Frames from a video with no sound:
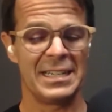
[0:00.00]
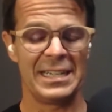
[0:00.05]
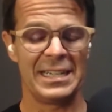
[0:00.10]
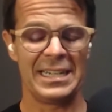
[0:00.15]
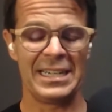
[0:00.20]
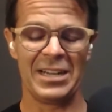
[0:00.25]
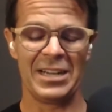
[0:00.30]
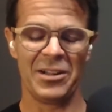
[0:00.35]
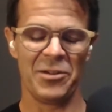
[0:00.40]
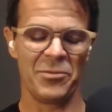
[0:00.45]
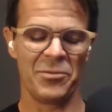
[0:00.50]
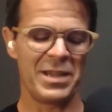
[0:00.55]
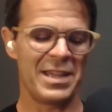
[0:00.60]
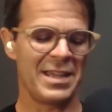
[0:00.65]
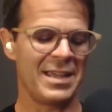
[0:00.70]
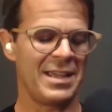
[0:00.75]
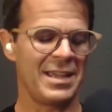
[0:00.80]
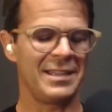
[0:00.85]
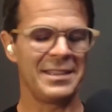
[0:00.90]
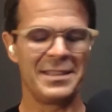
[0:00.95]
we
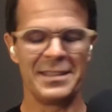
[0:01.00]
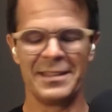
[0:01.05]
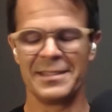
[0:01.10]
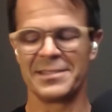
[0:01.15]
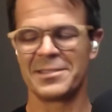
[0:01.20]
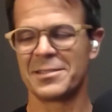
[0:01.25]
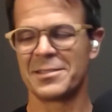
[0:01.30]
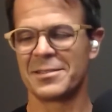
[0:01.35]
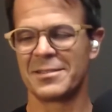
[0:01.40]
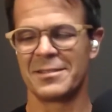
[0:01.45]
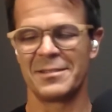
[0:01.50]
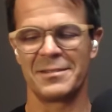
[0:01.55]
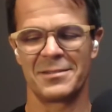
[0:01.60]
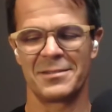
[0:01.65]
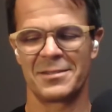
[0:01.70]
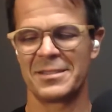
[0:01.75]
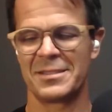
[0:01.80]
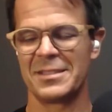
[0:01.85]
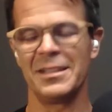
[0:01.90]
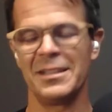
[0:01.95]
had this
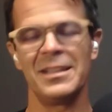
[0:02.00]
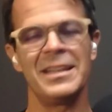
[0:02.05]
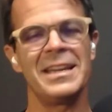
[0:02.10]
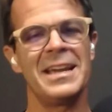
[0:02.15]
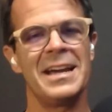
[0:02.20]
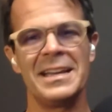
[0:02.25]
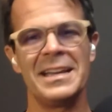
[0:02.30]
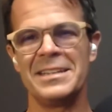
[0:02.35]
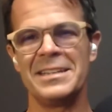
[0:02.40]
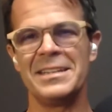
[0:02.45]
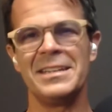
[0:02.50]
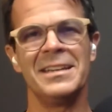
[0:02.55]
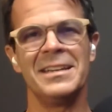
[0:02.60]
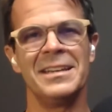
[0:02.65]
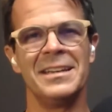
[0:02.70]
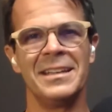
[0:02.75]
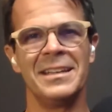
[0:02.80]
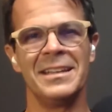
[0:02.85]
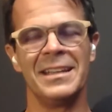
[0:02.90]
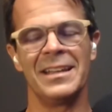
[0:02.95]
silly
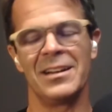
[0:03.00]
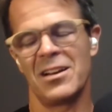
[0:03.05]
idea that,